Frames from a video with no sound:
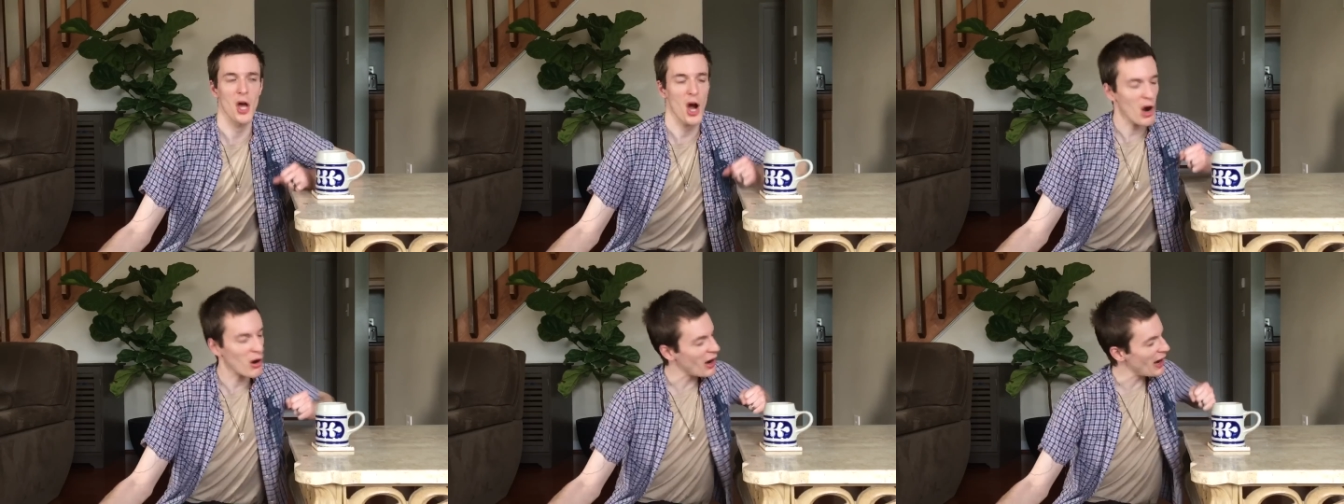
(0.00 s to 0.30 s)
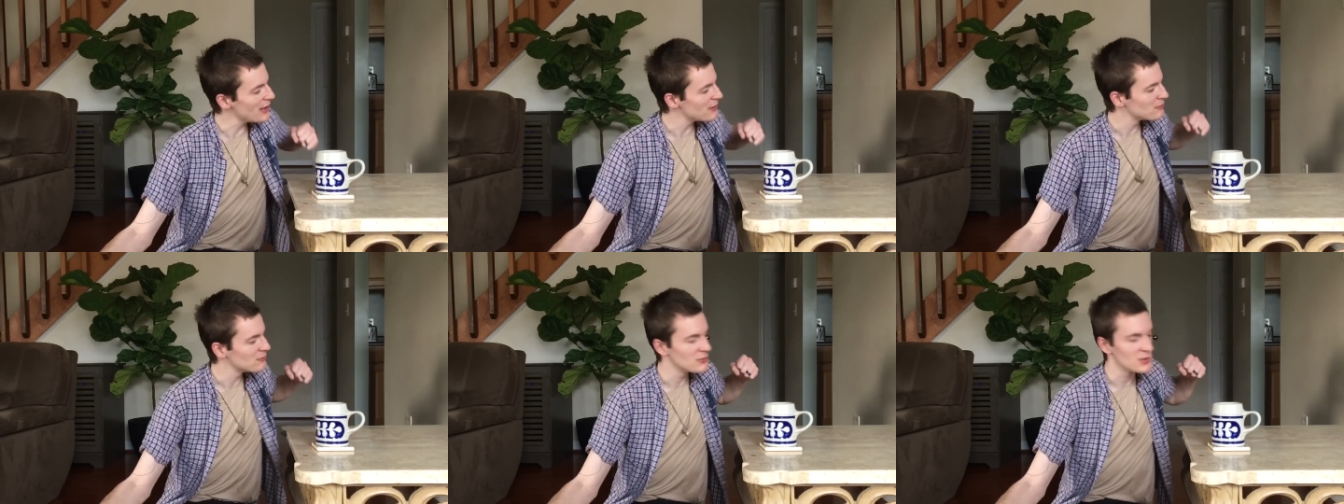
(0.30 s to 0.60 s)
All
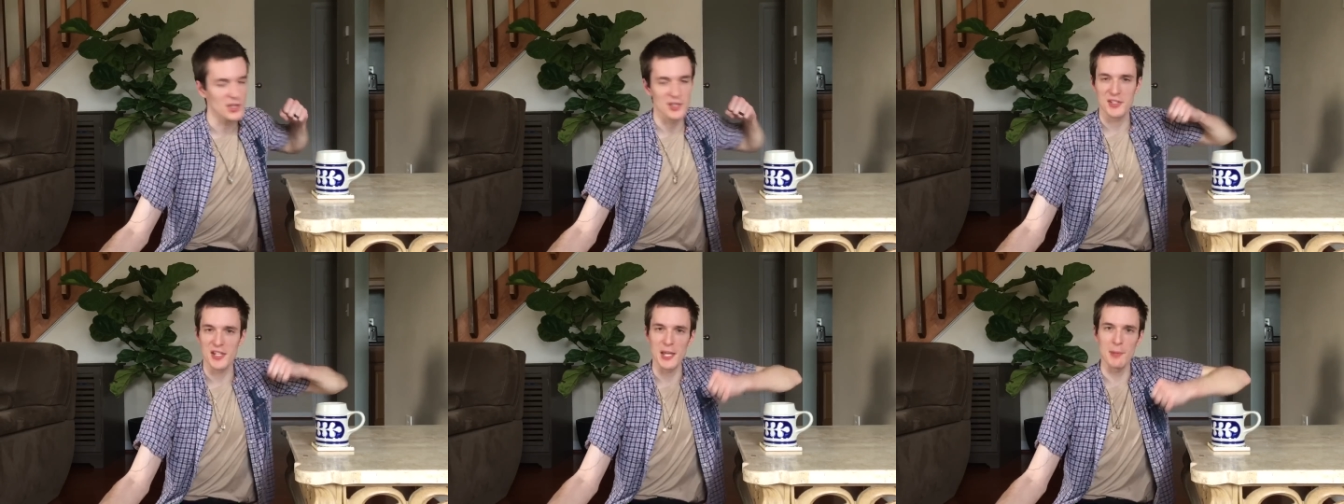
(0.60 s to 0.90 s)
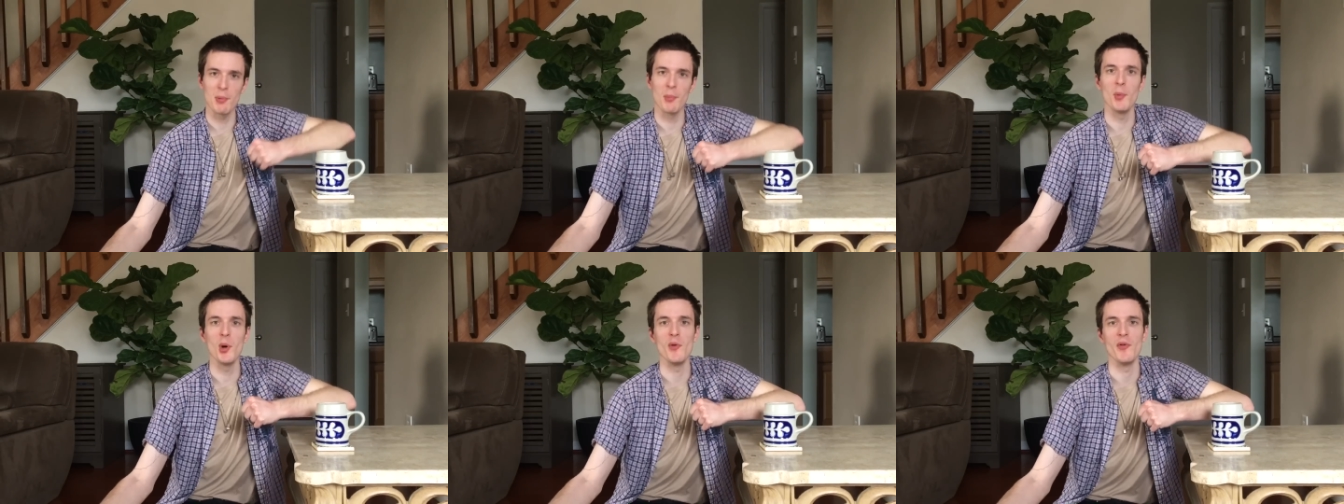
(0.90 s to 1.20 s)
right, let's
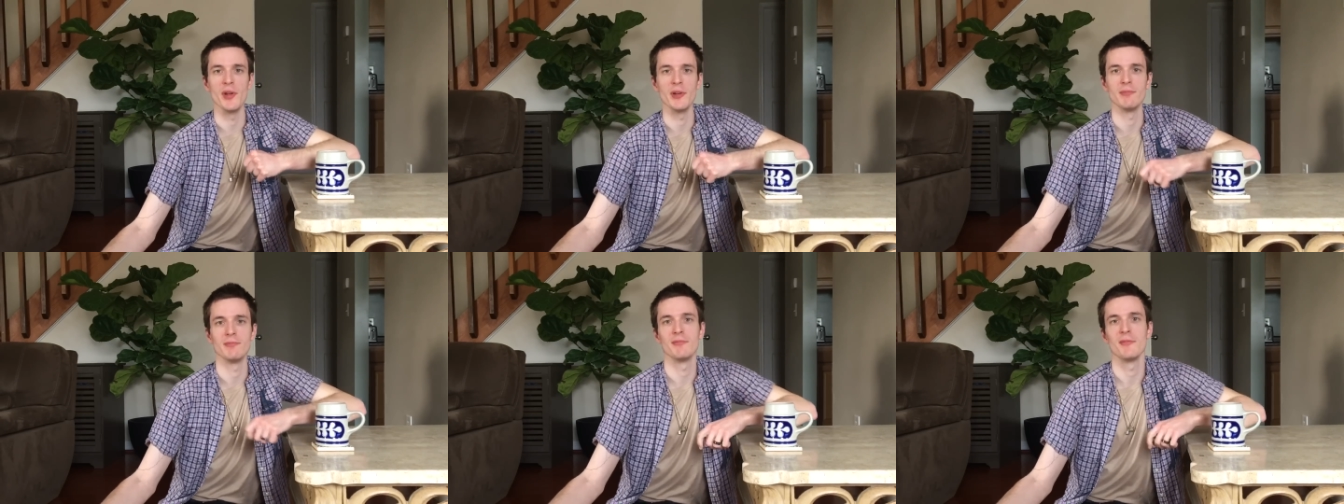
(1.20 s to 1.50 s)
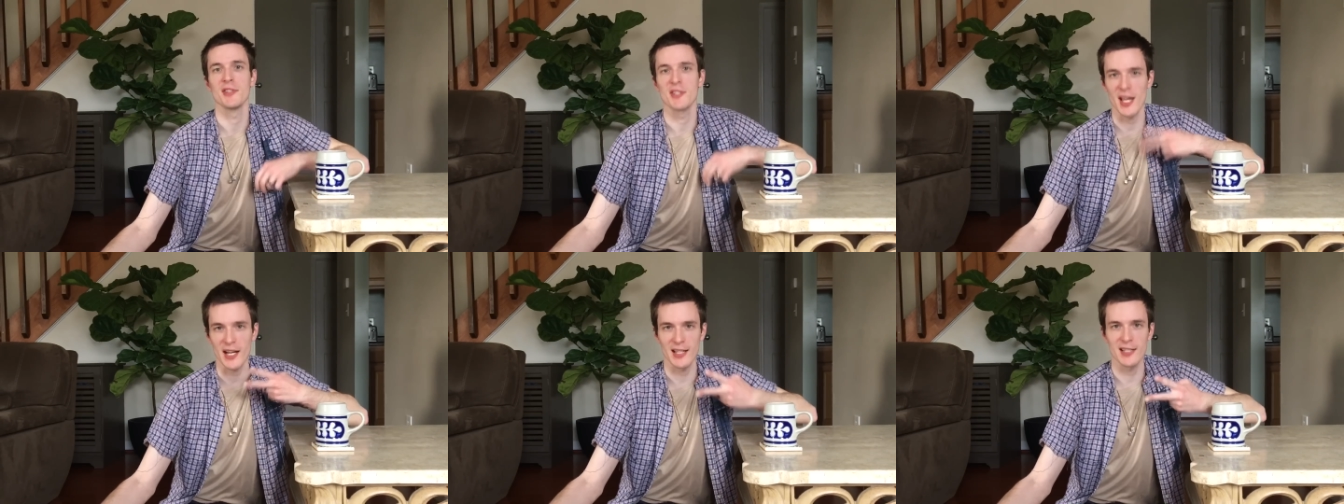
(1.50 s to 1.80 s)
keep it moving.
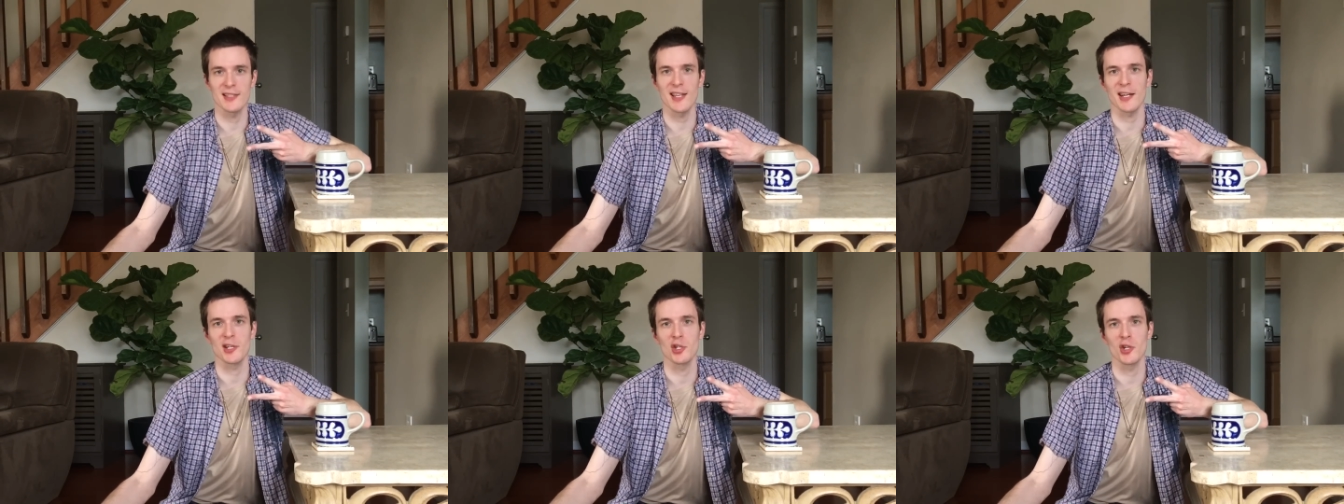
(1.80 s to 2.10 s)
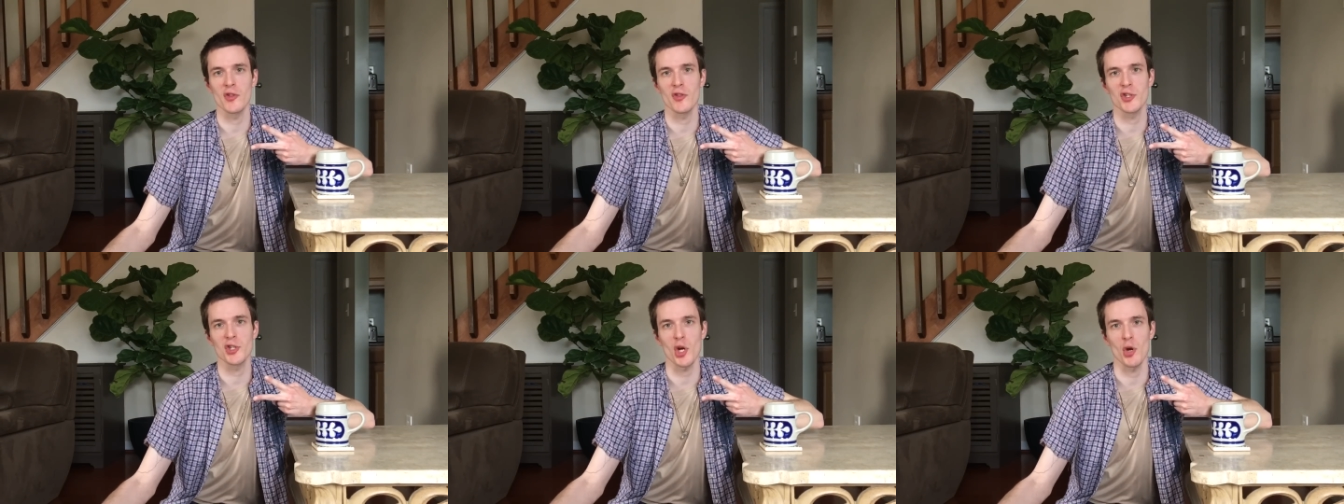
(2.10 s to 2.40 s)
Second
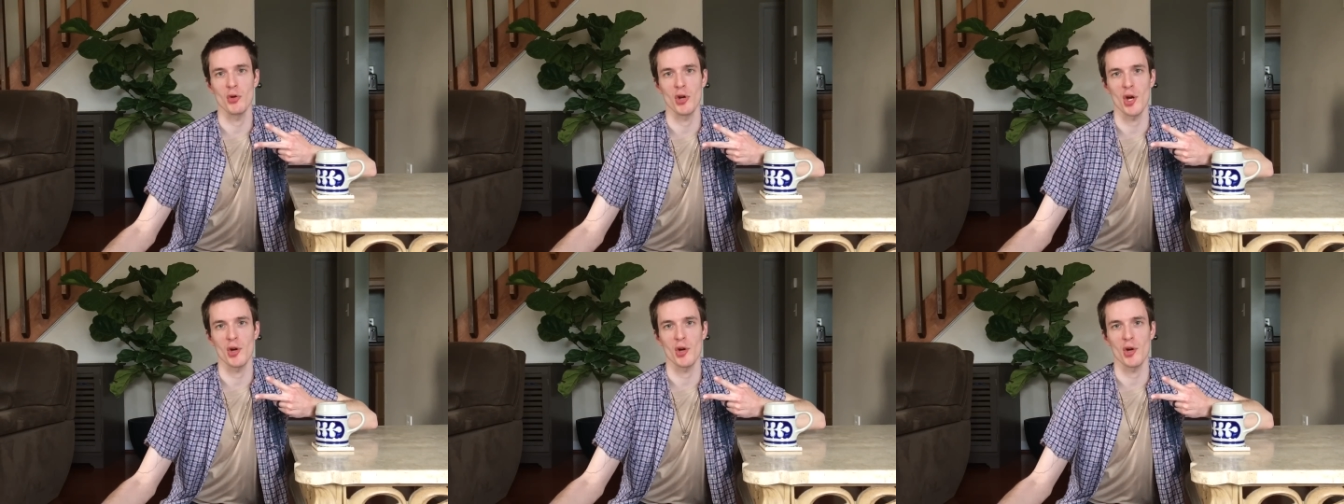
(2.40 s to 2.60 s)
section of the show